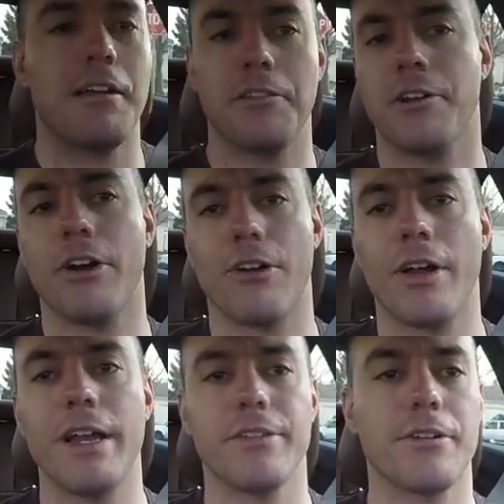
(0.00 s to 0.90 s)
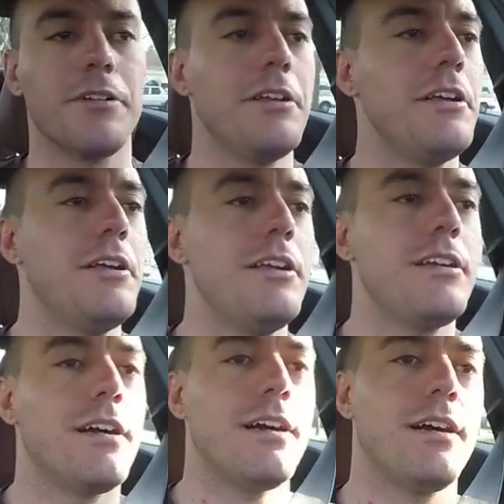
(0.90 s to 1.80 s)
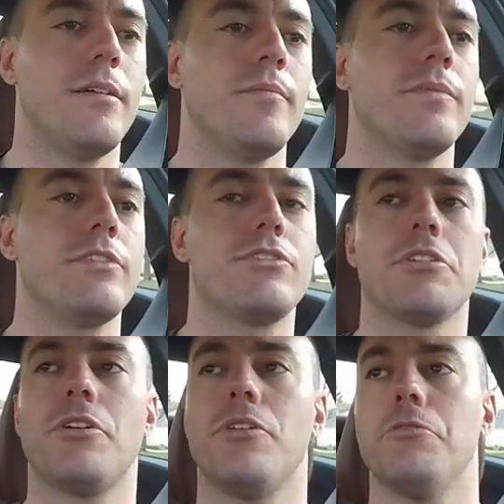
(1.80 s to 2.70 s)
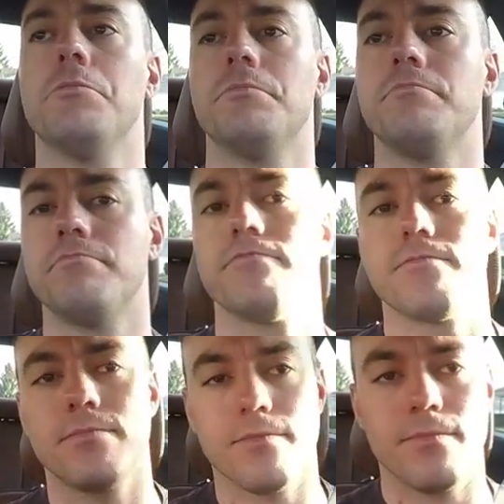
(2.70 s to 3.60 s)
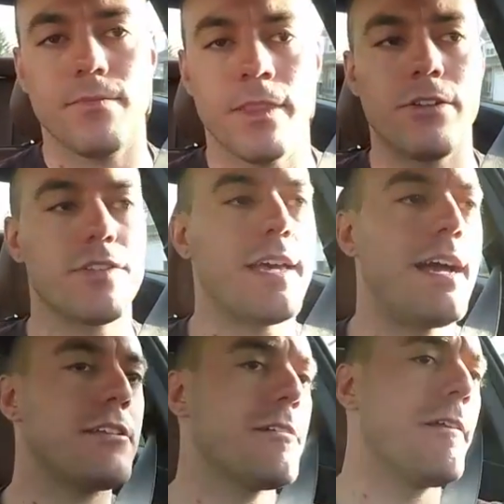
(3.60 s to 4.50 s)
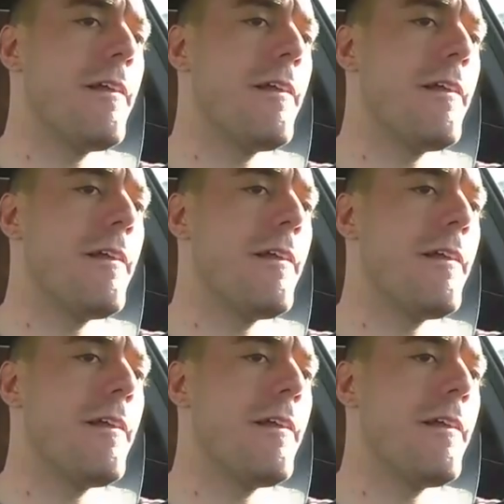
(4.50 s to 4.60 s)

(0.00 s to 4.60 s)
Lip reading: out of the car either. So there's that.